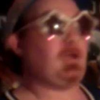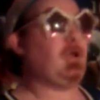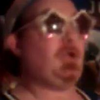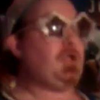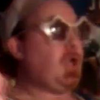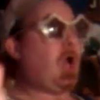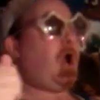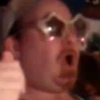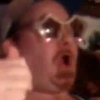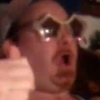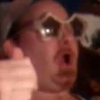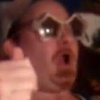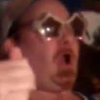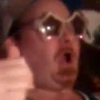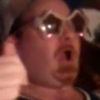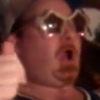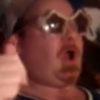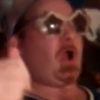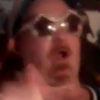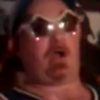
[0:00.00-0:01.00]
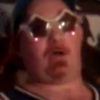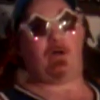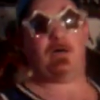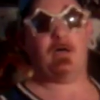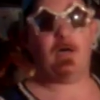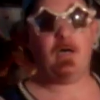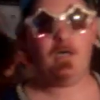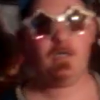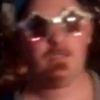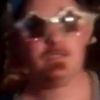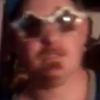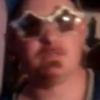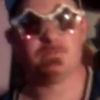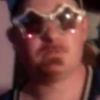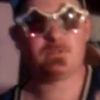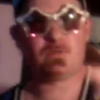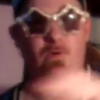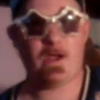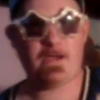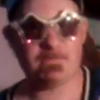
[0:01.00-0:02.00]
yeah.
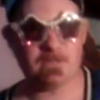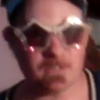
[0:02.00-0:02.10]
Subscribe to